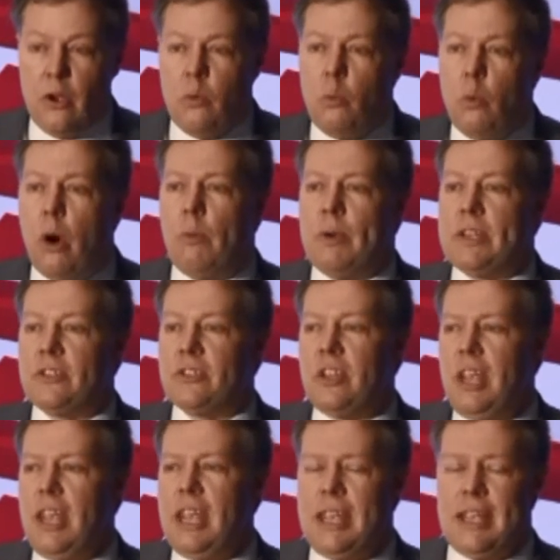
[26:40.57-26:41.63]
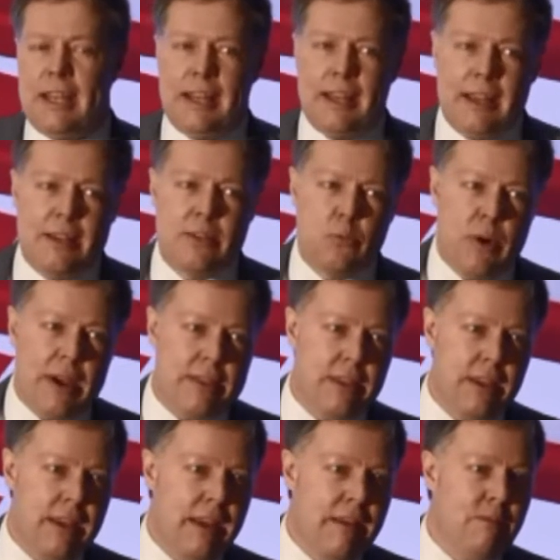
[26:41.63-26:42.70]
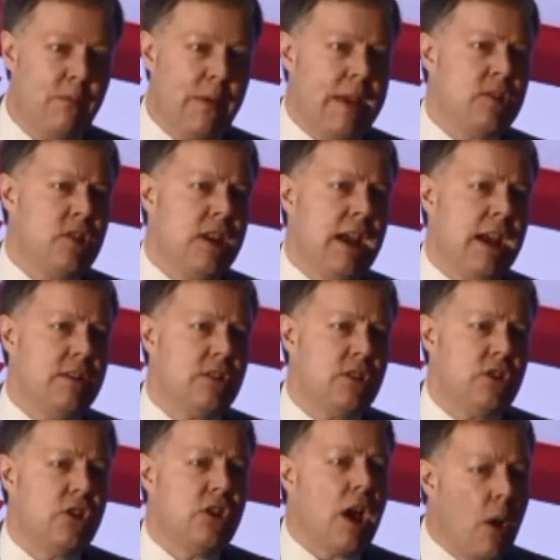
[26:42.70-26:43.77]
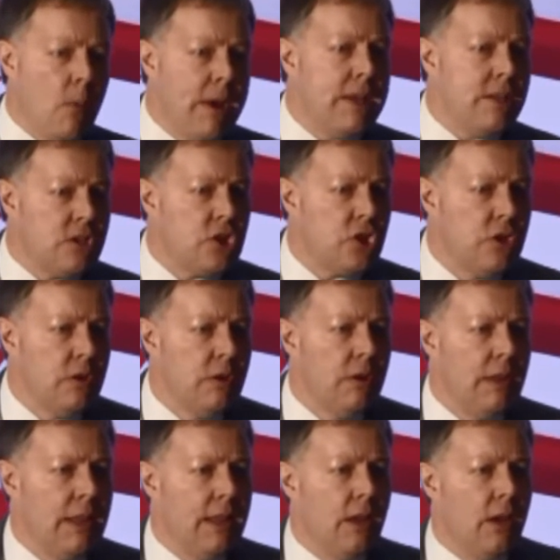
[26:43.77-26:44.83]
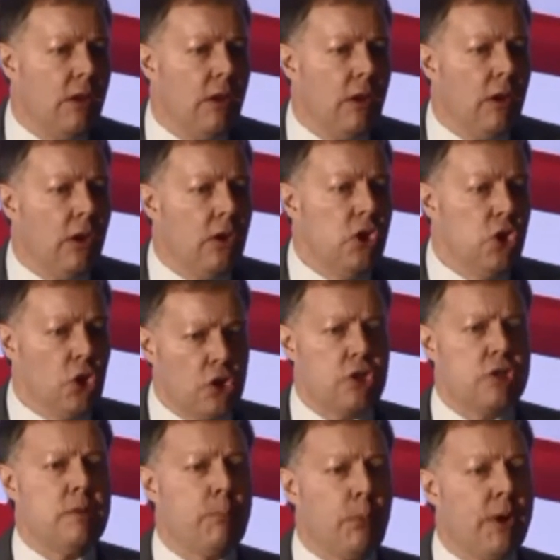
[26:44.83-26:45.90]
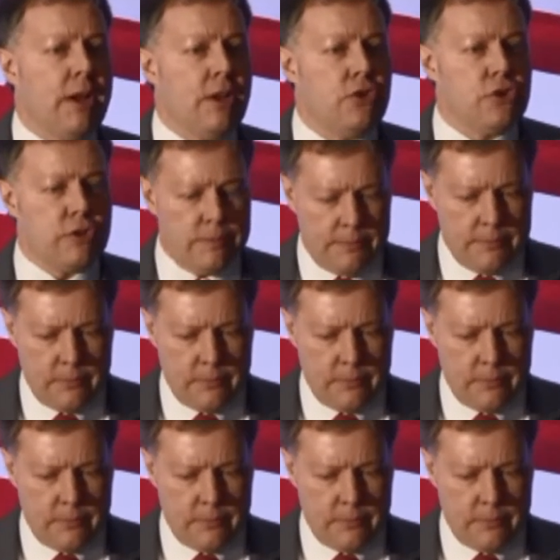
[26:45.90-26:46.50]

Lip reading: What we see is when the investigators go in to look at a breach,